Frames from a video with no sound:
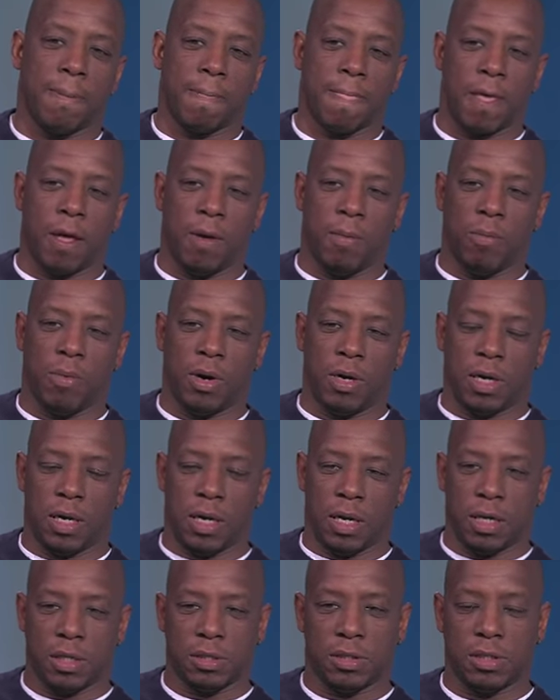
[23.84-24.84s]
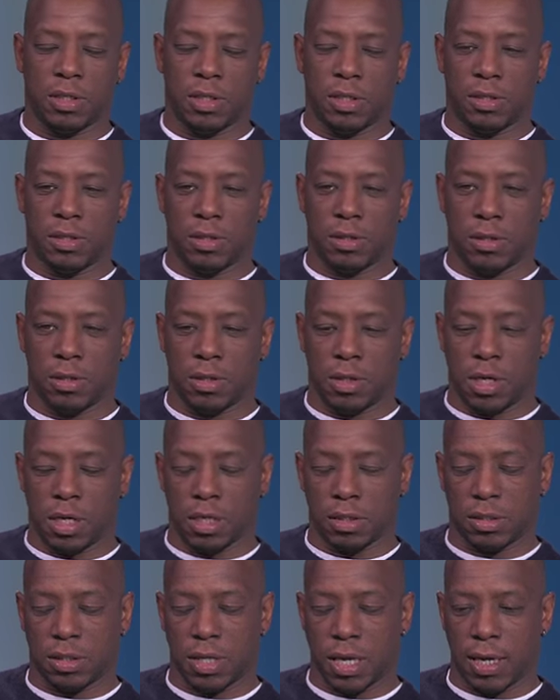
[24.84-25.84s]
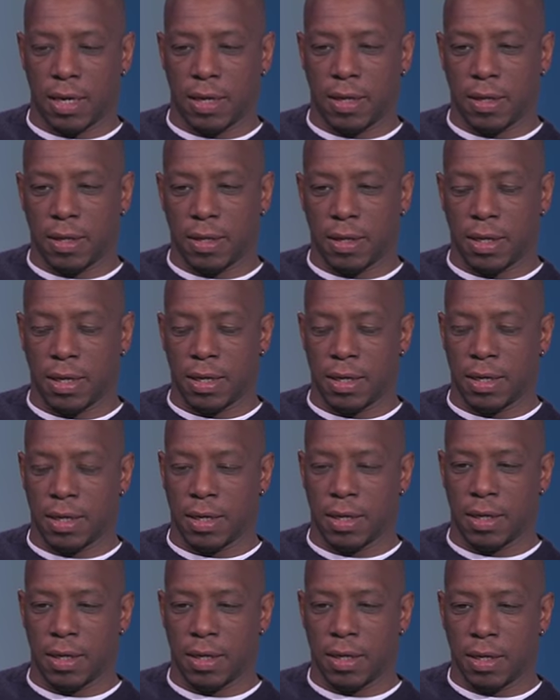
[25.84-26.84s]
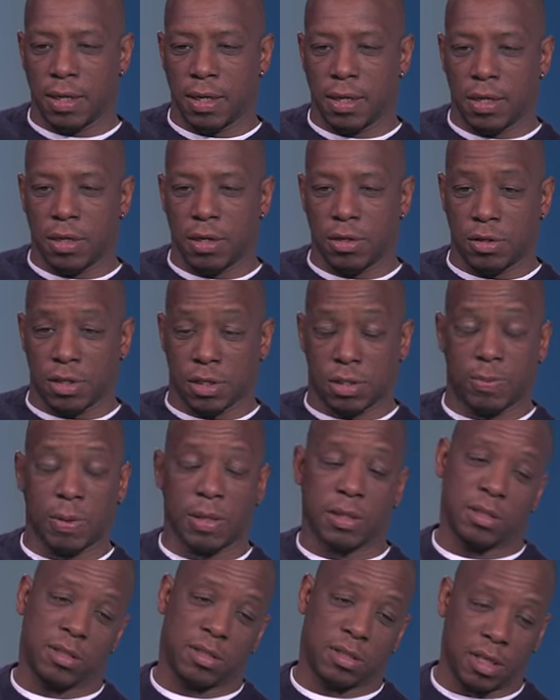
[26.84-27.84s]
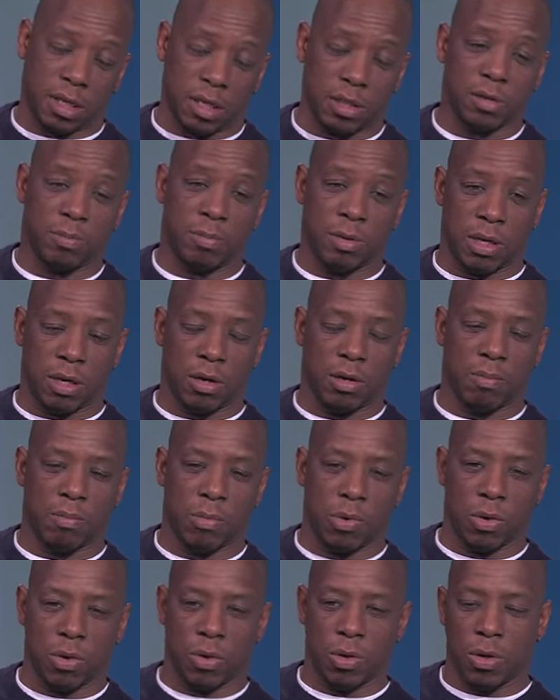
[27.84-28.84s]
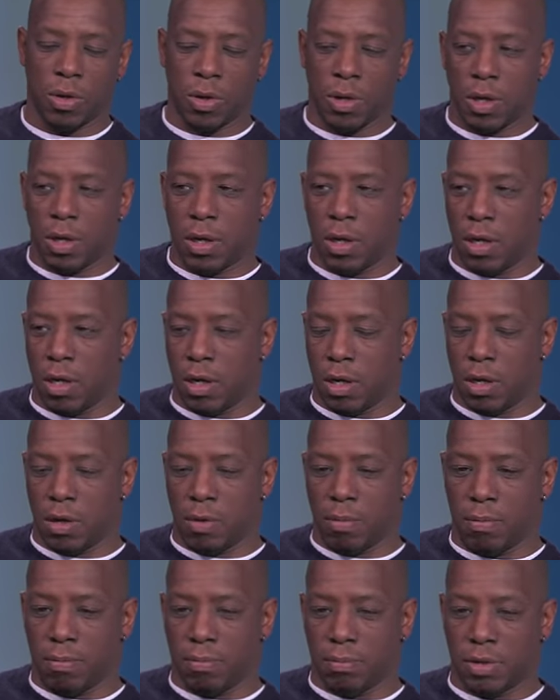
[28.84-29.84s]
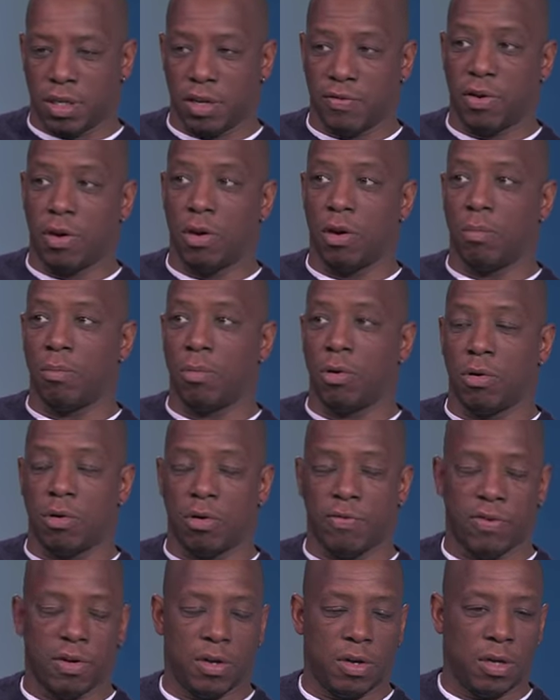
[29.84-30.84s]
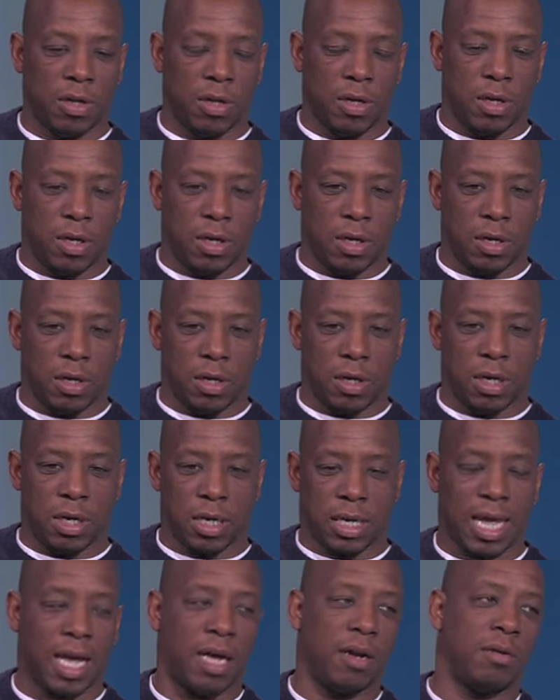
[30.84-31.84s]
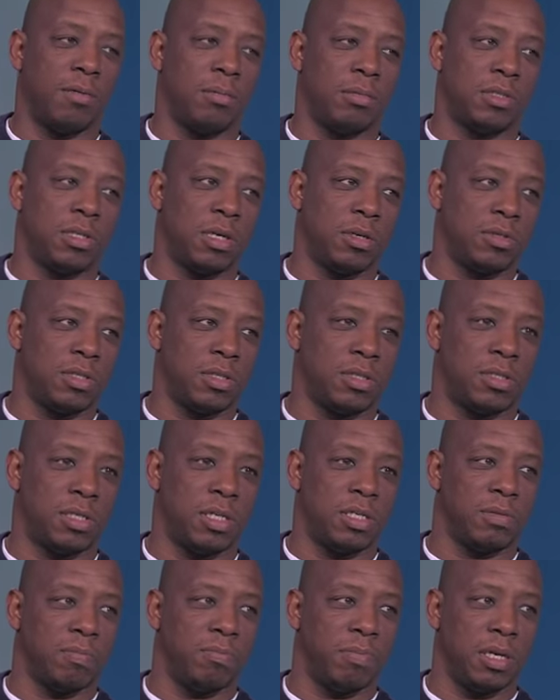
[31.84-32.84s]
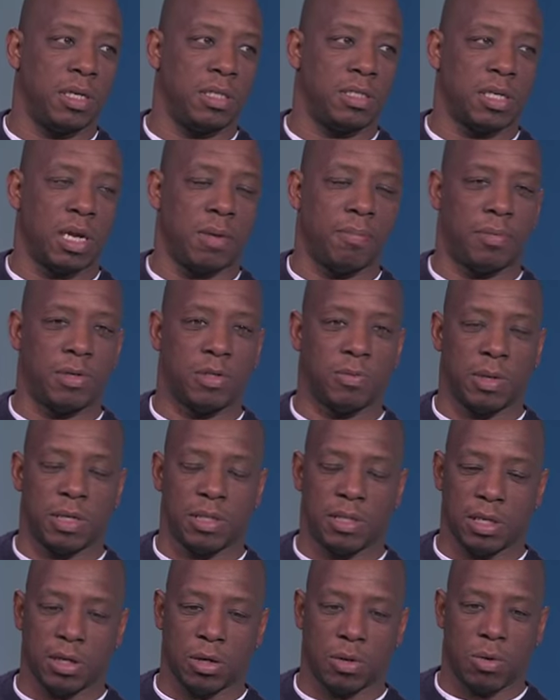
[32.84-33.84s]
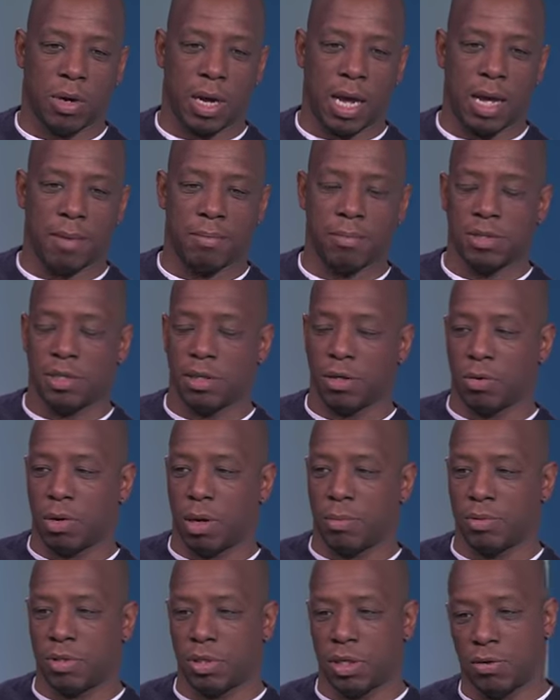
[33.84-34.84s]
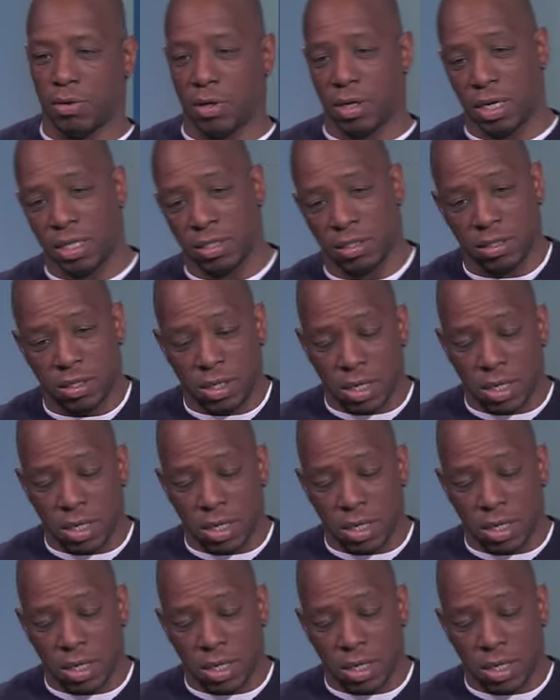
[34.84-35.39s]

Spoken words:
won it last season on the last day, and you was expecting City to be a lot more, give a lot more of an account of themselves this season being champions, but it didn't quite happen, didn't quite materialise, and